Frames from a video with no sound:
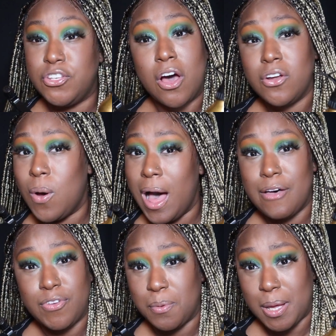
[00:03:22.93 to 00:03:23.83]
Y'all know how
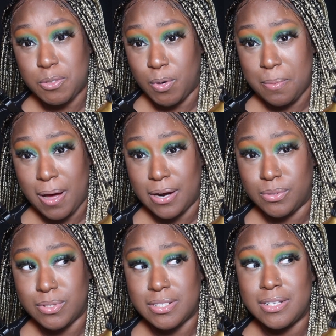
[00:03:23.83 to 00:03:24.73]
I feel about spray
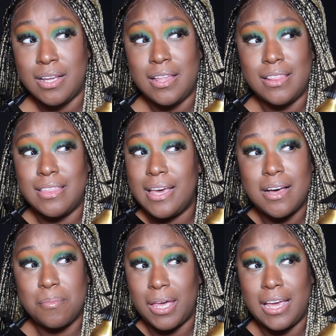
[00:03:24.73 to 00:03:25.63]
bottles. They
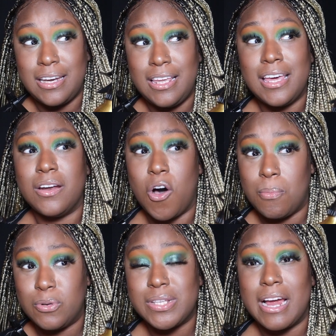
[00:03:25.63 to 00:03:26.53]
come handy in
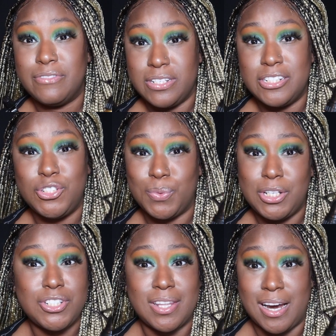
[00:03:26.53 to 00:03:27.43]
almost every
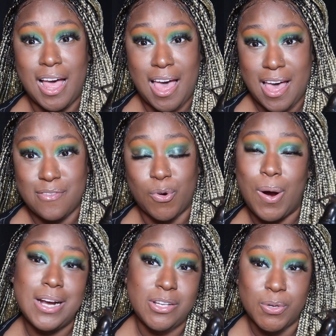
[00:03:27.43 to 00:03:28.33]
situation that I have
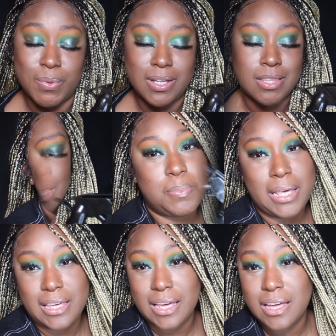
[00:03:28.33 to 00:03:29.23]
or I deal with. Now,
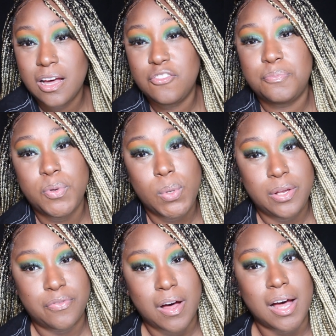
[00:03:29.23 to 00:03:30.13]
speaking of
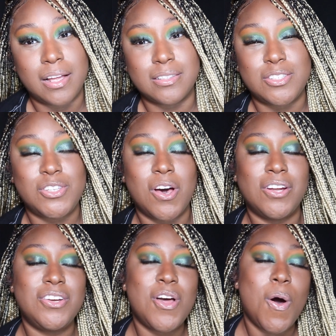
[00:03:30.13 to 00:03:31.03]
beauty finds,
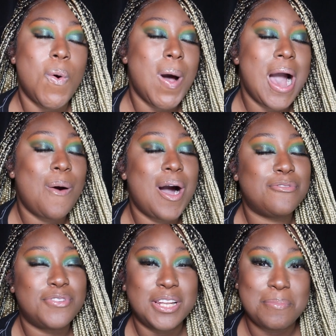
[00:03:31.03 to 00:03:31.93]
y'all know how I
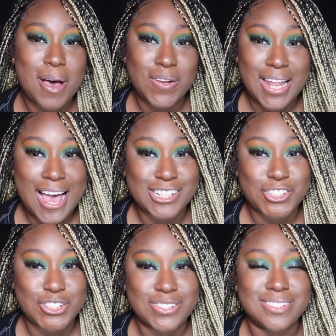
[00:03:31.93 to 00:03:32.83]
feel about
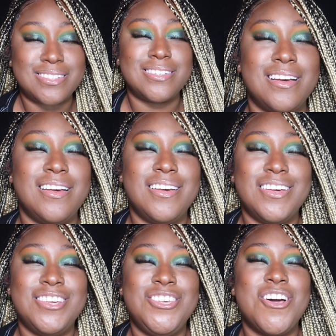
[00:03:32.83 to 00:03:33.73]
lashes.
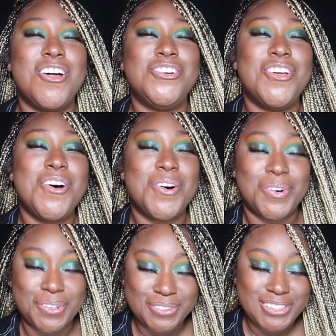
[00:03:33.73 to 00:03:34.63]
Y'all
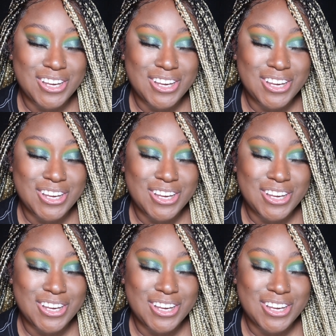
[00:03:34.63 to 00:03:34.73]
know.